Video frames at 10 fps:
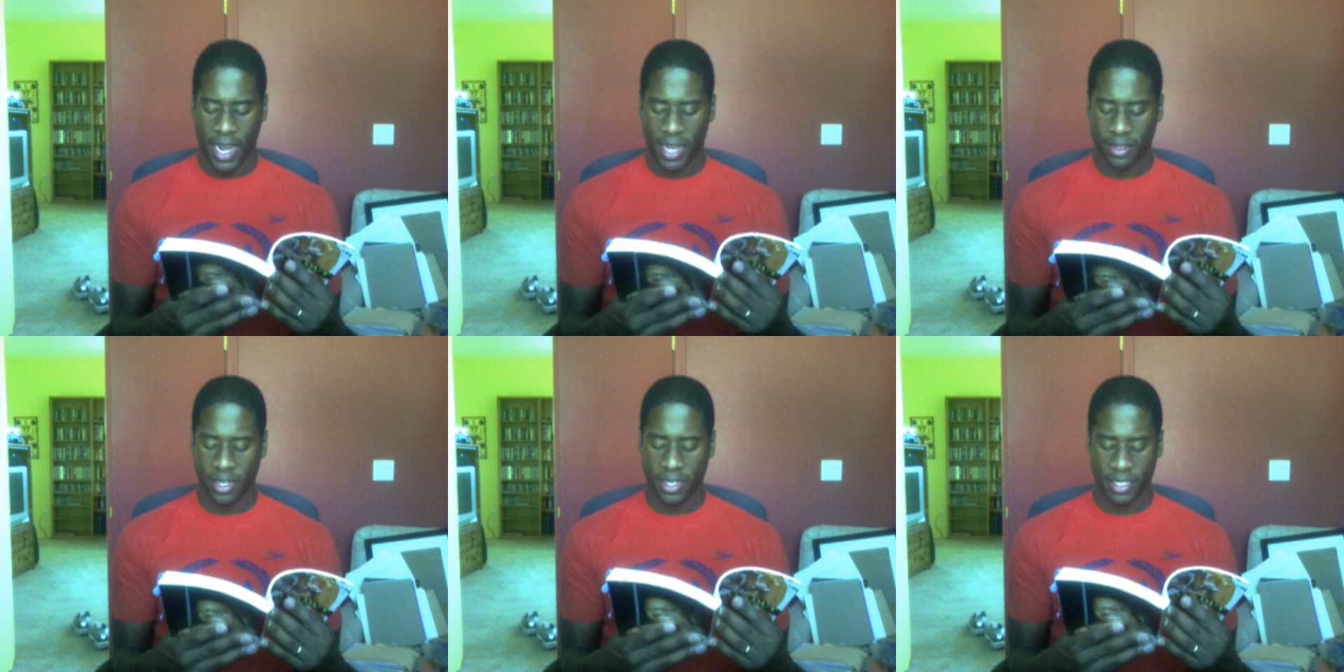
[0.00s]

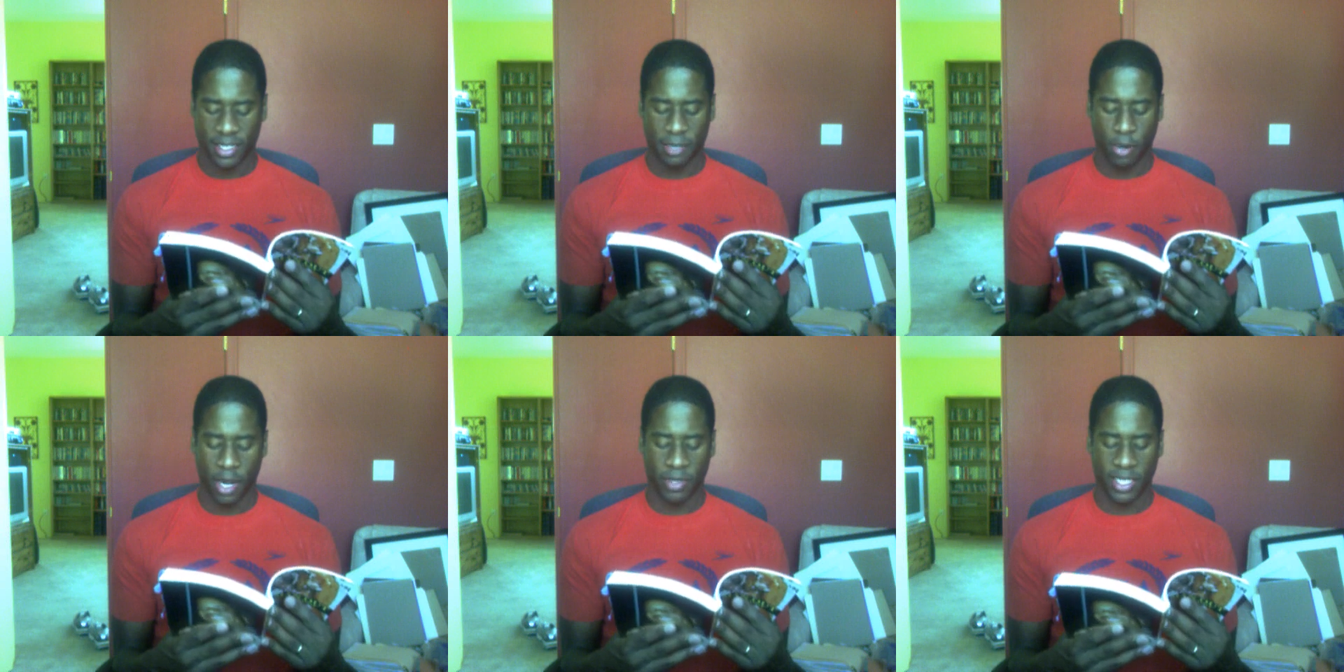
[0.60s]
Anthony Nesty
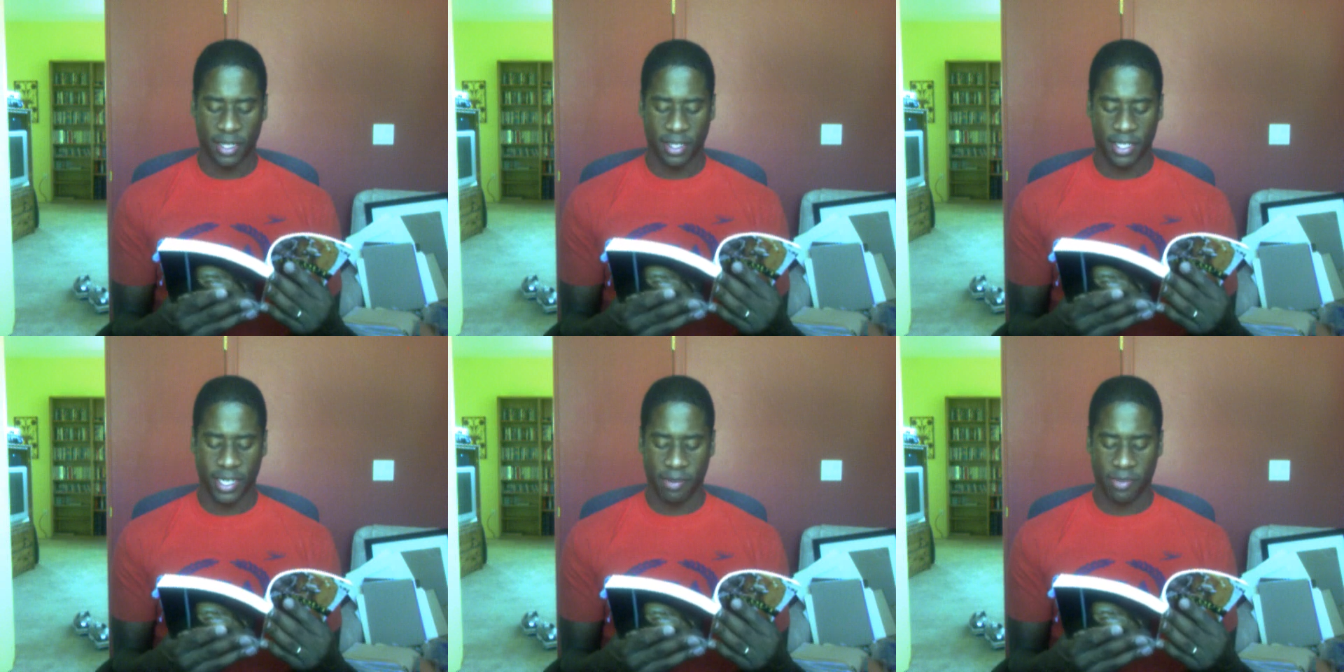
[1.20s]
probably did the
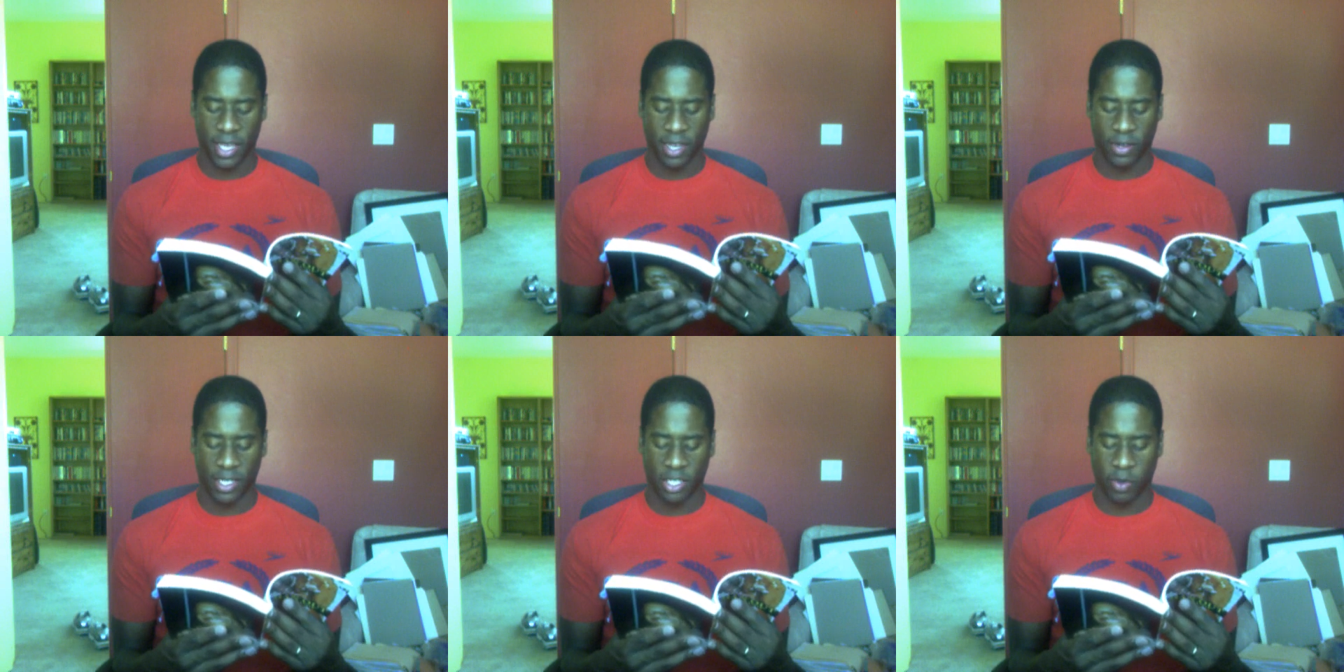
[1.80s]
same thing
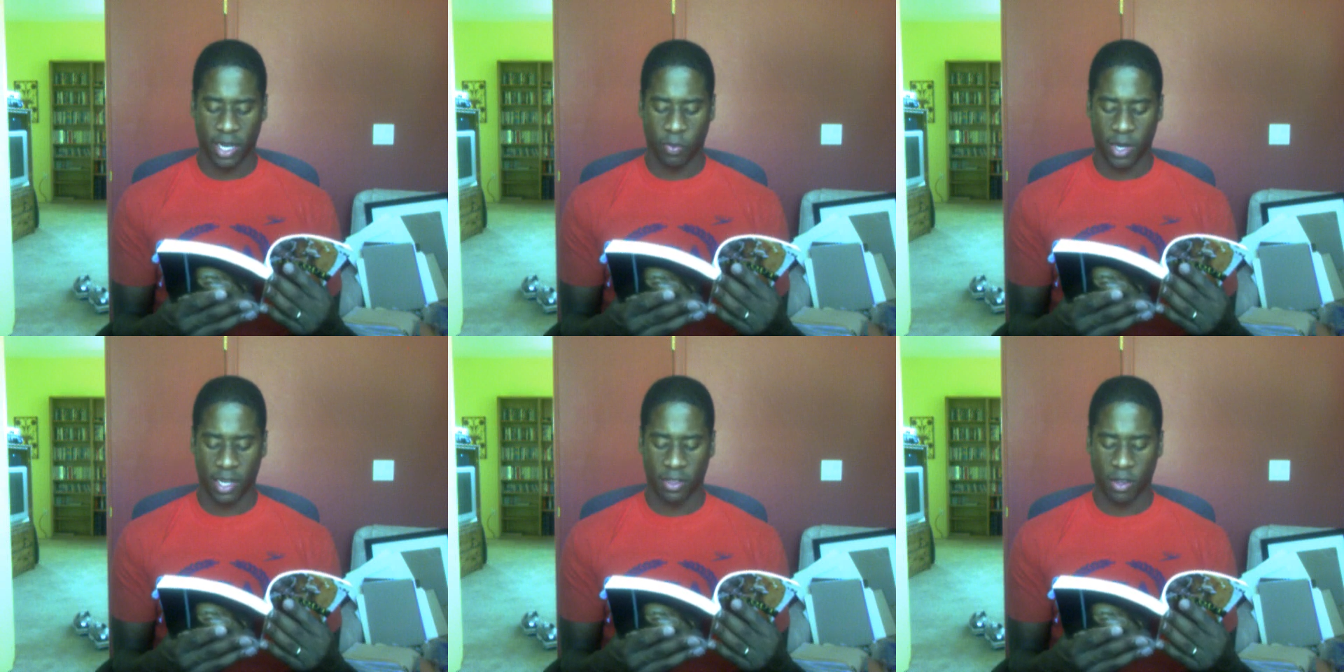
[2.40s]
on his way to
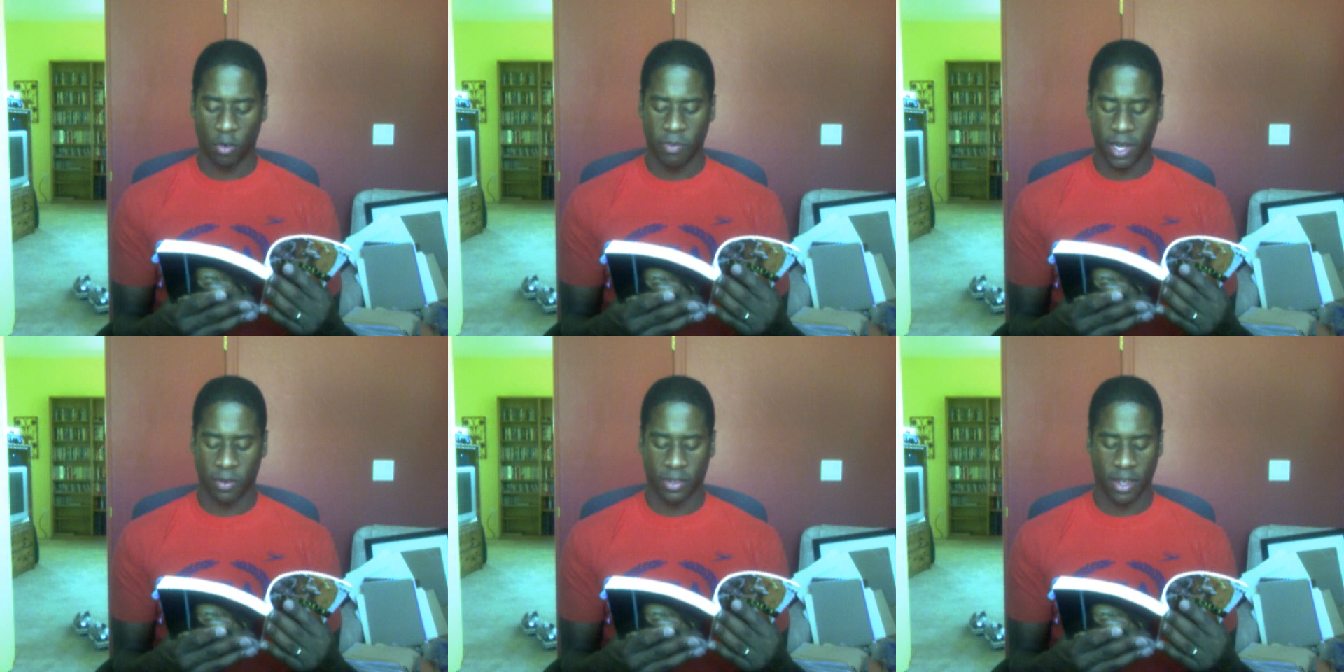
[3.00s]
winning the gold
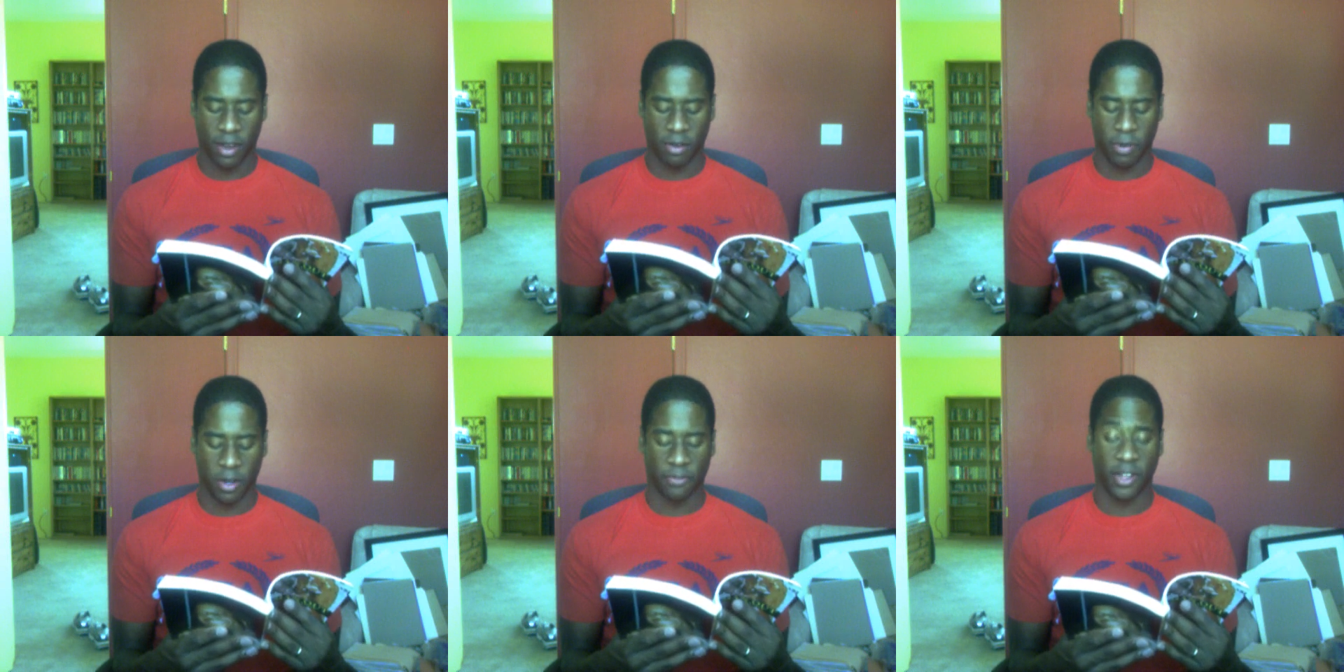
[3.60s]
medal in the
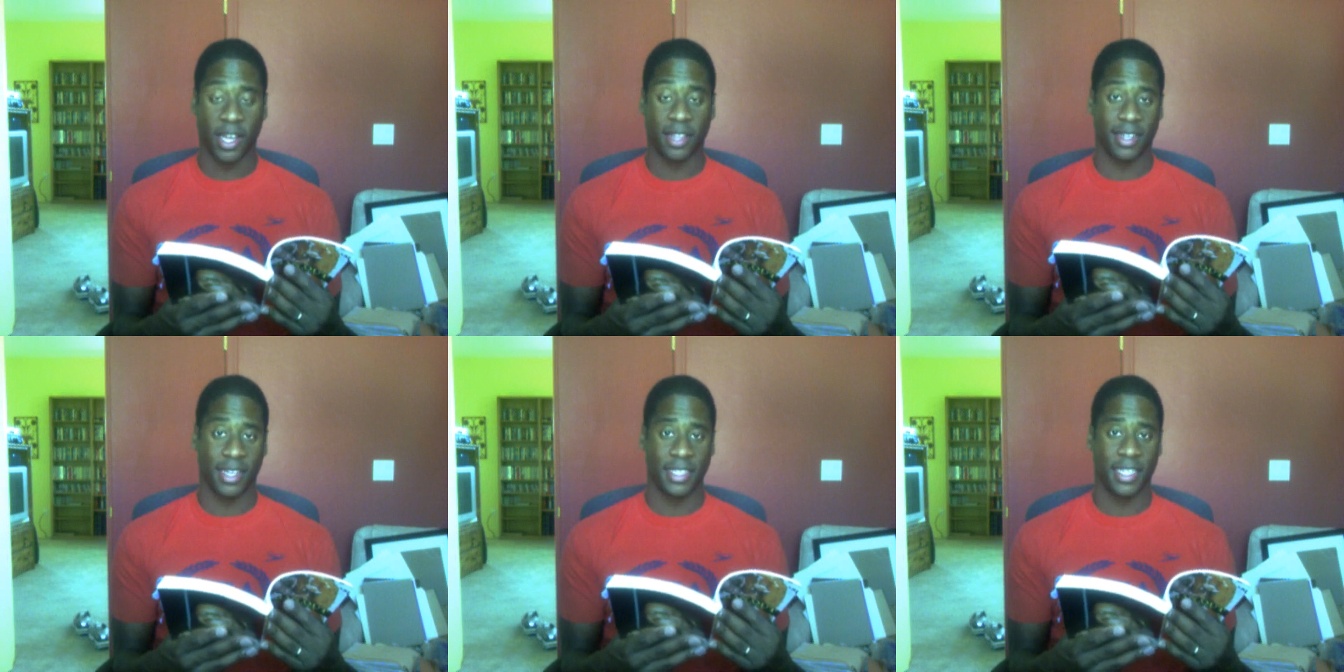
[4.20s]
100 butterfly at the
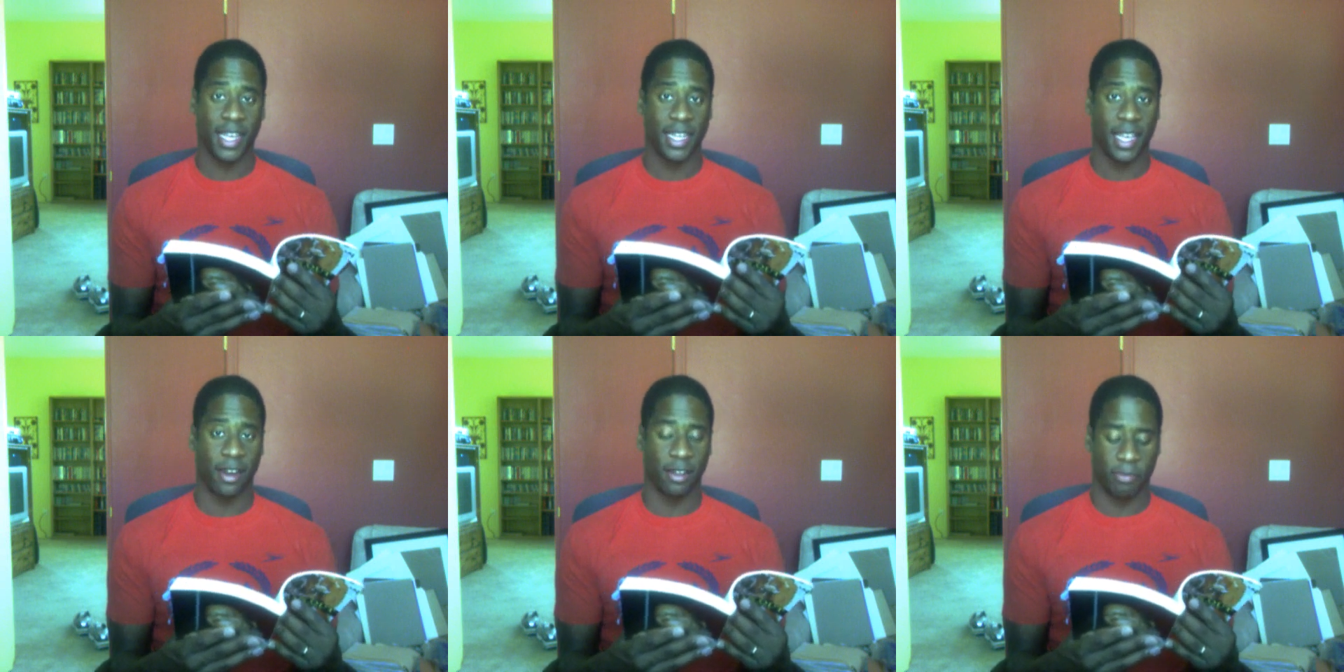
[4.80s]

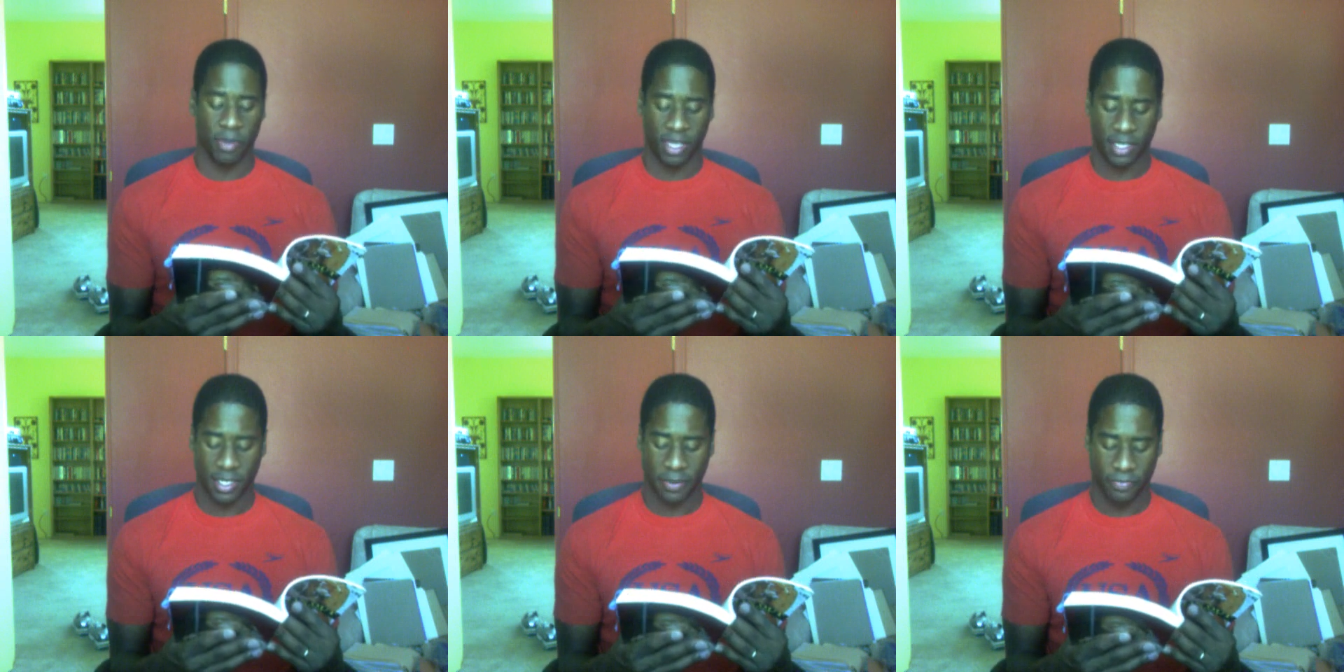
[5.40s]
1988
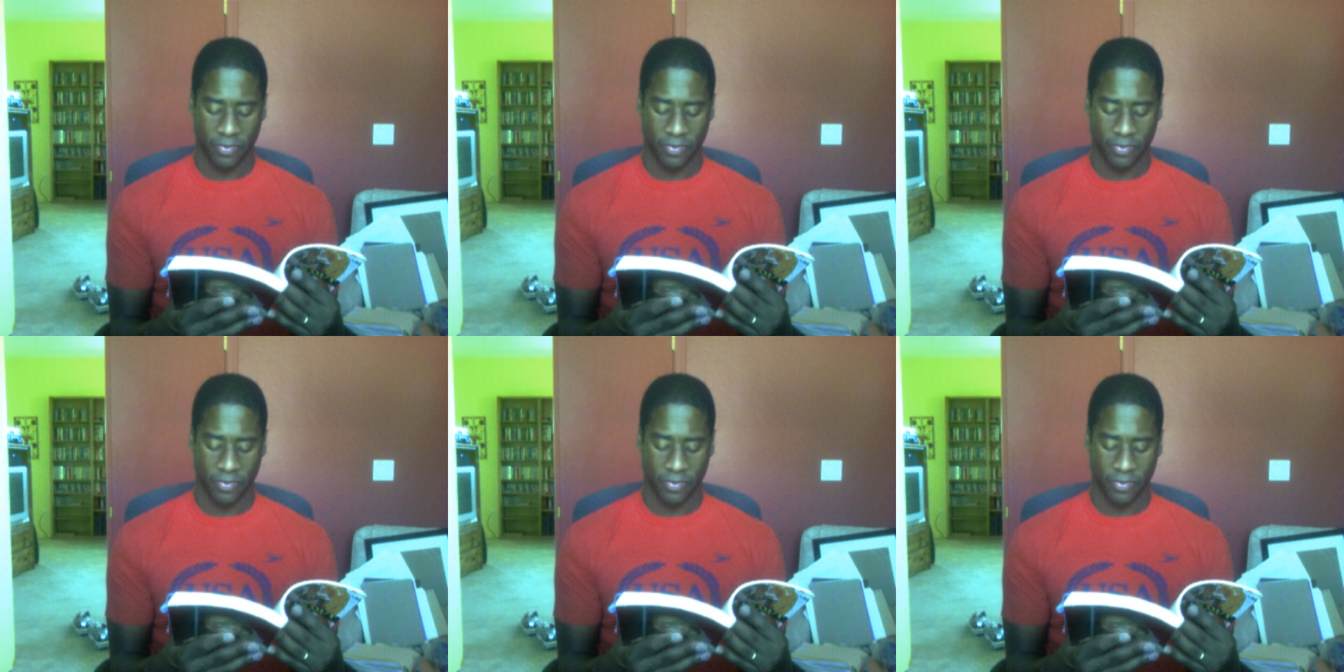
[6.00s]
Olympics.